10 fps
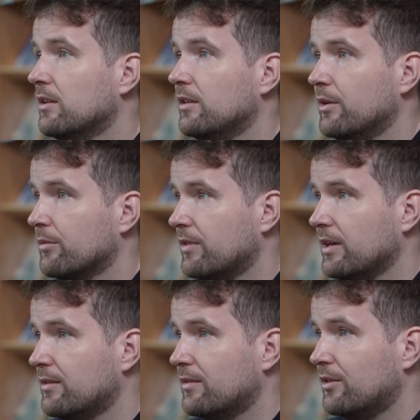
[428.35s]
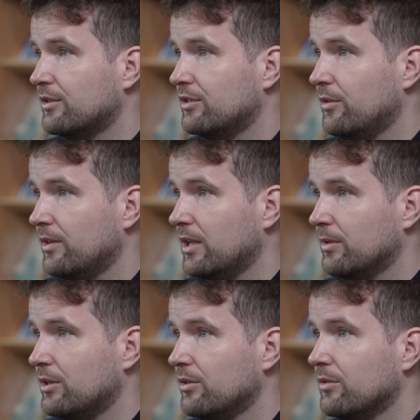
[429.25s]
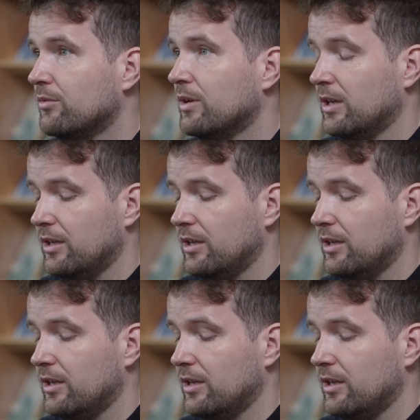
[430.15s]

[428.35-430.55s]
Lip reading: year 6 started using LbQ,